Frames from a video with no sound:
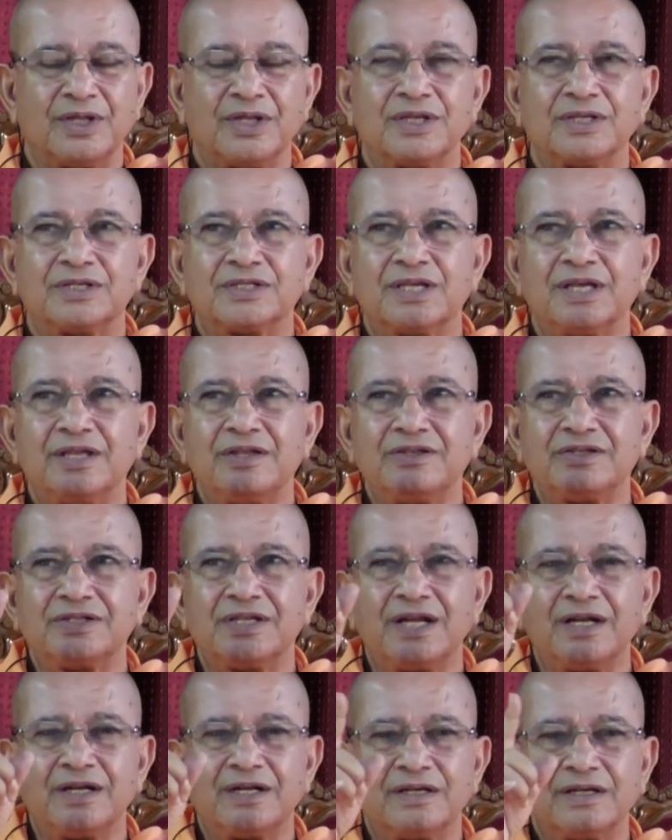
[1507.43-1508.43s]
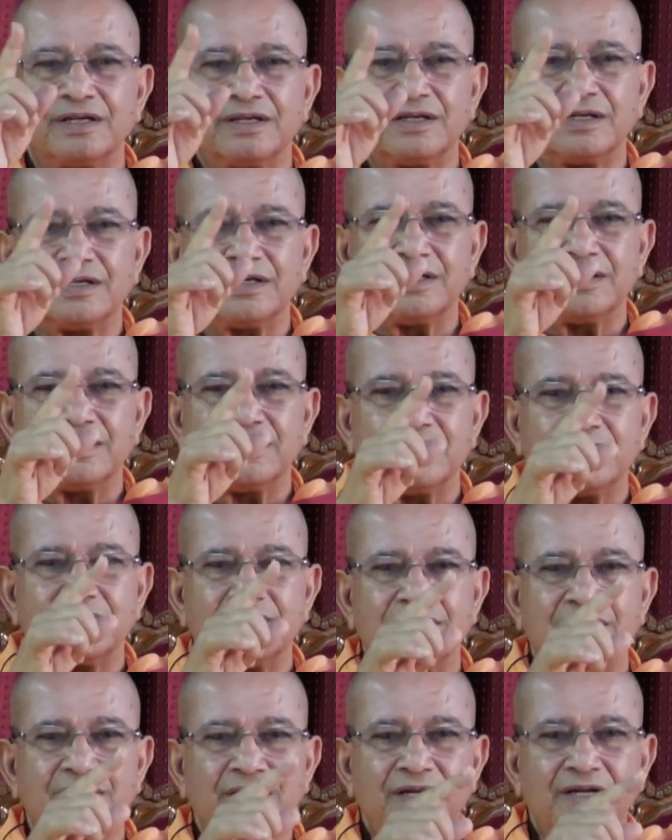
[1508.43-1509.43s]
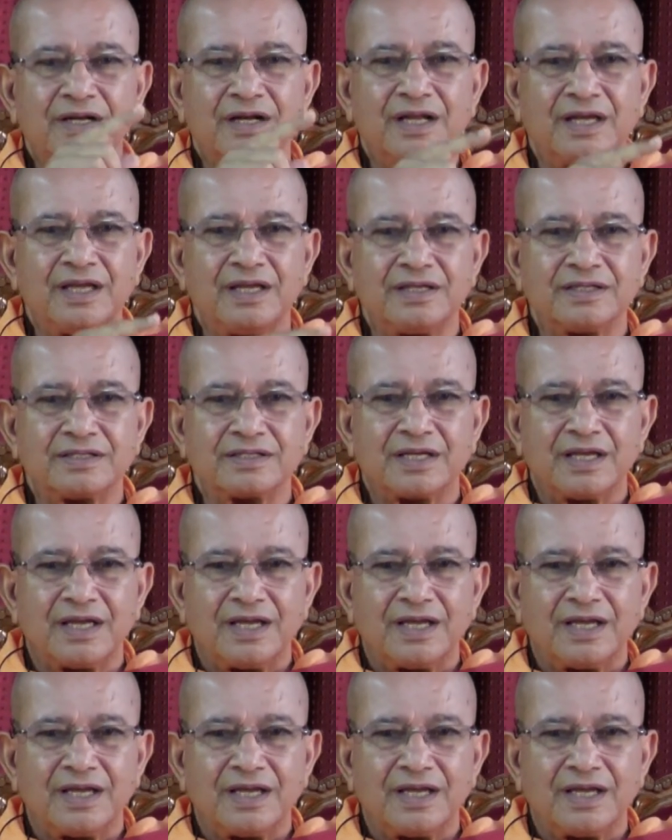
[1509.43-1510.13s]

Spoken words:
Sunset, sunrise,